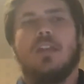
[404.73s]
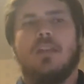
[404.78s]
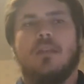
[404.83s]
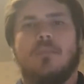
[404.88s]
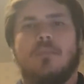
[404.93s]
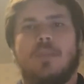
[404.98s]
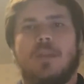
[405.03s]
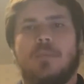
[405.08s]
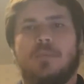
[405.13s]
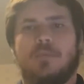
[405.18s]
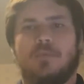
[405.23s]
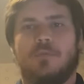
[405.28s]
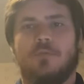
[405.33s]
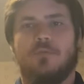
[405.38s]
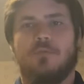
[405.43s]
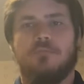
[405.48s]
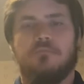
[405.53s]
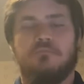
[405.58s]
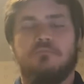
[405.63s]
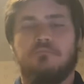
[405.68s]

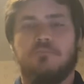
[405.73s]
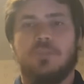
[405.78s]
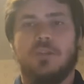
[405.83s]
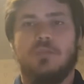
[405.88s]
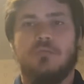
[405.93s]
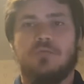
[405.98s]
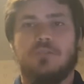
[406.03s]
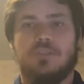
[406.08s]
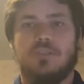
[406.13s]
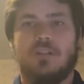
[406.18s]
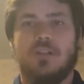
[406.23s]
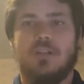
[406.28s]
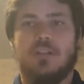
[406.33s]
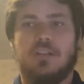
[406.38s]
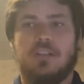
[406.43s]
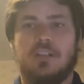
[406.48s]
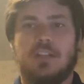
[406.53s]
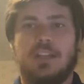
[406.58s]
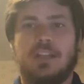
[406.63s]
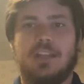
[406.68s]
People,
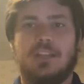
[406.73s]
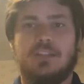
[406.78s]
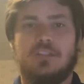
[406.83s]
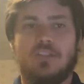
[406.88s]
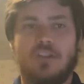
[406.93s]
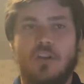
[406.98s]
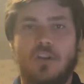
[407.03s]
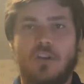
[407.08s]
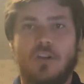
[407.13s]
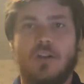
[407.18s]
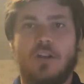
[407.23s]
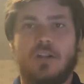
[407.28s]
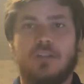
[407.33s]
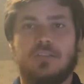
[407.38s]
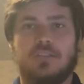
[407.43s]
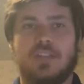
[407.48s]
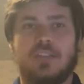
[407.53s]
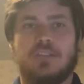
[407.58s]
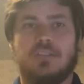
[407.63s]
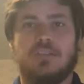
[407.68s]
started to need
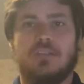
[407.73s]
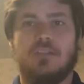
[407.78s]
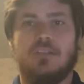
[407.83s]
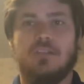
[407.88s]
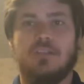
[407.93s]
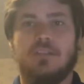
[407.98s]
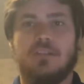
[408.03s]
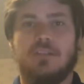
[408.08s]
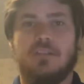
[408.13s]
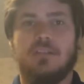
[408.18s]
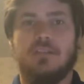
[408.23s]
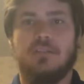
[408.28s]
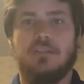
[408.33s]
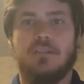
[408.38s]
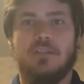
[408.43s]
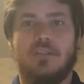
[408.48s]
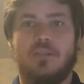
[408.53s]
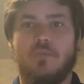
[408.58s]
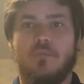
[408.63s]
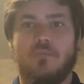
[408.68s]
cars. They started
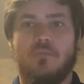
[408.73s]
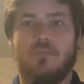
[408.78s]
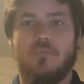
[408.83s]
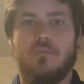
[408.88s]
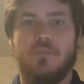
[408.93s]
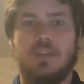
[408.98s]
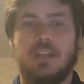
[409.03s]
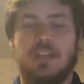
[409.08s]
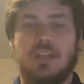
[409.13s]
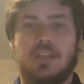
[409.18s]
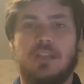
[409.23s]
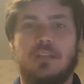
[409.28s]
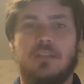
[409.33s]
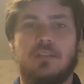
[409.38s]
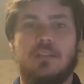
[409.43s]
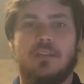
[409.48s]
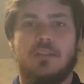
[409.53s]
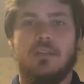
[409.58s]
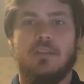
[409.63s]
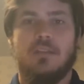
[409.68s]
to, need,
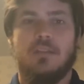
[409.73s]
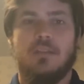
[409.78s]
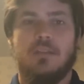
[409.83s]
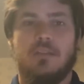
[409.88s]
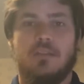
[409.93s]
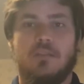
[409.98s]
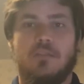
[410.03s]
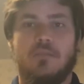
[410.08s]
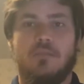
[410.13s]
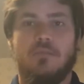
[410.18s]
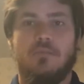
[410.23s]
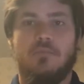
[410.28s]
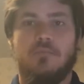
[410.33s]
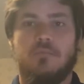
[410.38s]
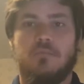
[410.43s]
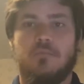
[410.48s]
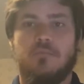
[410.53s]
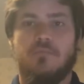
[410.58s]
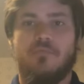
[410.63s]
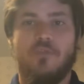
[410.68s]

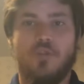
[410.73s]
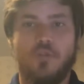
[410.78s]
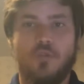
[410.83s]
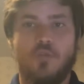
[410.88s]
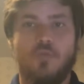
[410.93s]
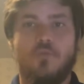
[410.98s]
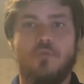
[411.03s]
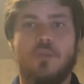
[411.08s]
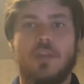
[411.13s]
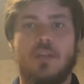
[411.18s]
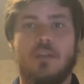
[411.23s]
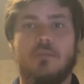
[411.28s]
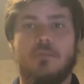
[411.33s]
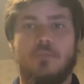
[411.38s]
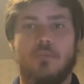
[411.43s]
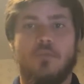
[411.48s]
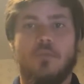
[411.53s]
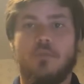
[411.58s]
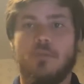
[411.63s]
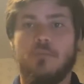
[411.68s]
food,
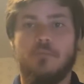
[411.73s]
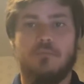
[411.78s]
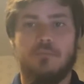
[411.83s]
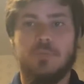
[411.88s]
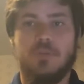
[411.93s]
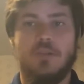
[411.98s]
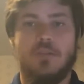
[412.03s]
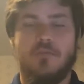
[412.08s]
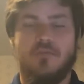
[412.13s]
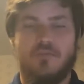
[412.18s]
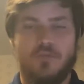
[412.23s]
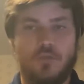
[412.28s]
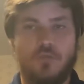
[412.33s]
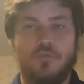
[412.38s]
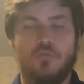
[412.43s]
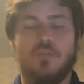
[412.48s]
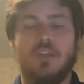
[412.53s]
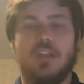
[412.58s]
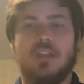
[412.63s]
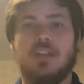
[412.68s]
more,
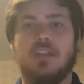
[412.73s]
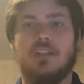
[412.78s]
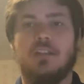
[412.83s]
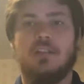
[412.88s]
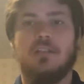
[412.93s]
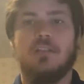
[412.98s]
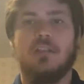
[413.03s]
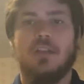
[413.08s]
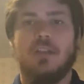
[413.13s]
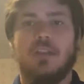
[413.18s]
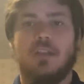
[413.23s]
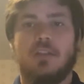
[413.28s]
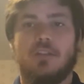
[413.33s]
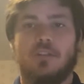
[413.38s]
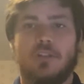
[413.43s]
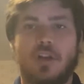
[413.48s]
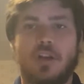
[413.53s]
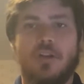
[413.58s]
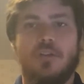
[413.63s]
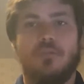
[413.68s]
food. They needed
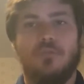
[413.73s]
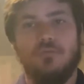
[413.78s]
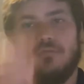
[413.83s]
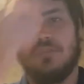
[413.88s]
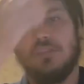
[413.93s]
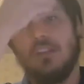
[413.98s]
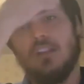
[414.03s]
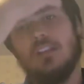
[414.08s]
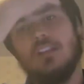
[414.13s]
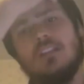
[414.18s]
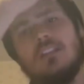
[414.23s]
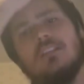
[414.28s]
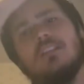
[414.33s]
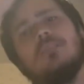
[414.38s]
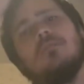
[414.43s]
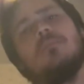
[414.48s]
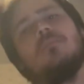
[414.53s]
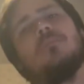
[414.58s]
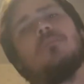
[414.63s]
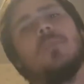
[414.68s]
clothes. They
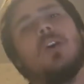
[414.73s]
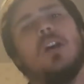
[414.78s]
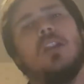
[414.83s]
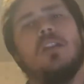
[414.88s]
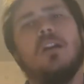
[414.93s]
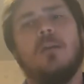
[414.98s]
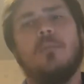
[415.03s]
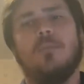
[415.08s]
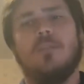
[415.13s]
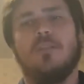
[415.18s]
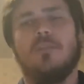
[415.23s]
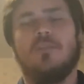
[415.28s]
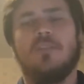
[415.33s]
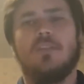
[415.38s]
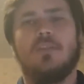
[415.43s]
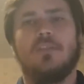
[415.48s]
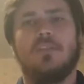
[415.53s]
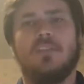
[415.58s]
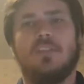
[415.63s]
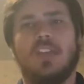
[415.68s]
needed a number of
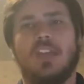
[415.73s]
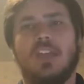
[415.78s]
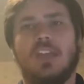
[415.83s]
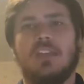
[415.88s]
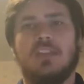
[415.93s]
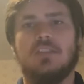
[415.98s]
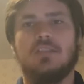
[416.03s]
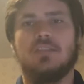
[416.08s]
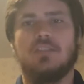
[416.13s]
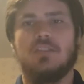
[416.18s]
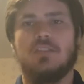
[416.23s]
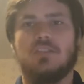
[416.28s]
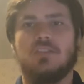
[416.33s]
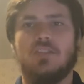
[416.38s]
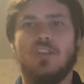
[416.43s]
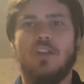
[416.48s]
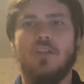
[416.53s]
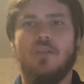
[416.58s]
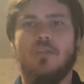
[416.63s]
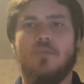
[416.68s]
different things. And
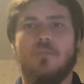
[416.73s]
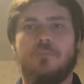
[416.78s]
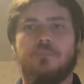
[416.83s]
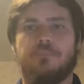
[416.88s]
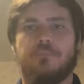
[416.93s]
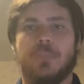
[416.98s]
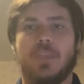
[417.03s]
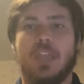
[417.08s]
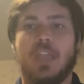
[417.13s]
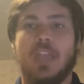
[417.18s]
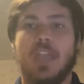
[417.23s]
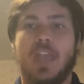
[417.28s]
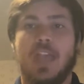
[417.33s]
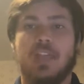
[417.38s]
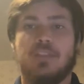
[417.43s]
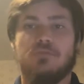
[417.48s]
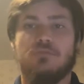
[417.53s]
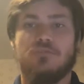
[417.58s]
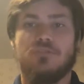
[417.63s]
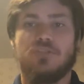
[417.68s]
so,
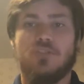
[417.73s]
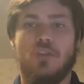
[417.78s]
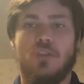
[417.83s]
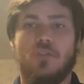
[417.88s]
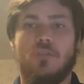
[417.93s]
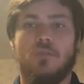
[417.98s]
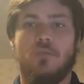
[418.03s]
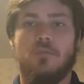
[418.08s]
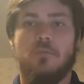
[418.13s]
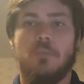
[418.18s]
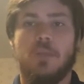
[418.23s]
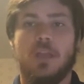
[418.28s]
as a result,